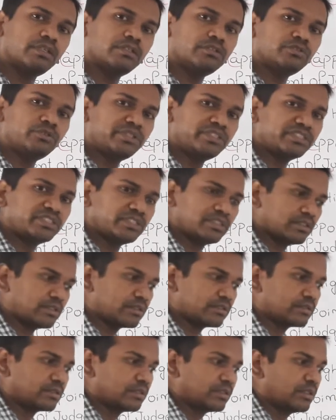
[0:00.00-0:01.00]
judicial.
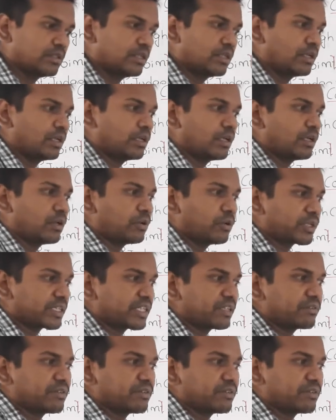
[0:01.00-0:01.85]
Okay,